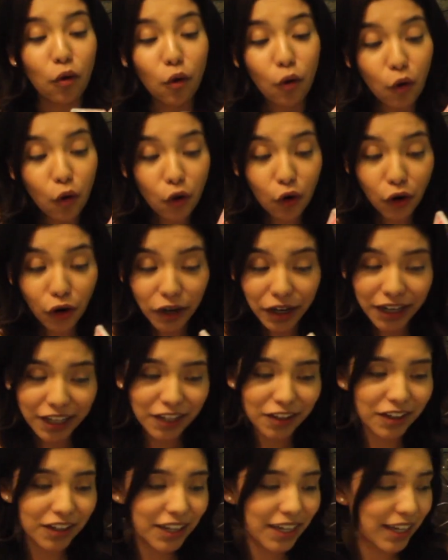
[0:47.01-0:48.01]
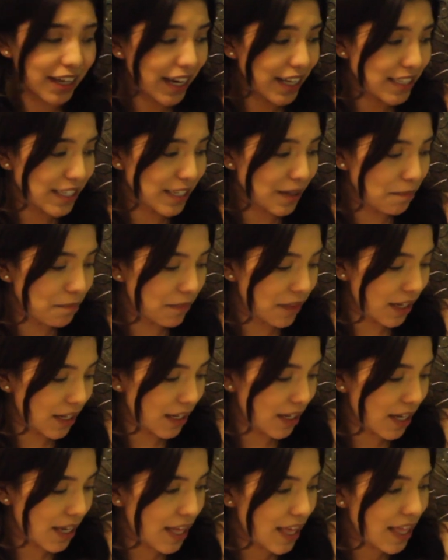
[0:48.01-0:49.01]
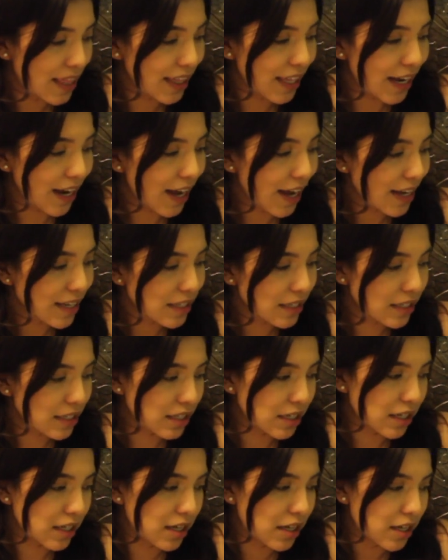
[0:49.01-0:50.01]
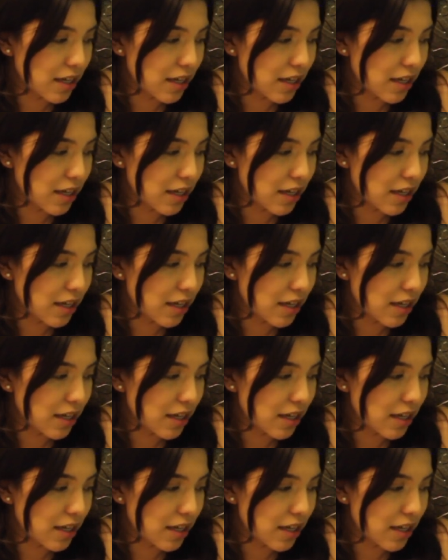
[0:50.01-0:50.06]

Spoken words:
or you can get something that has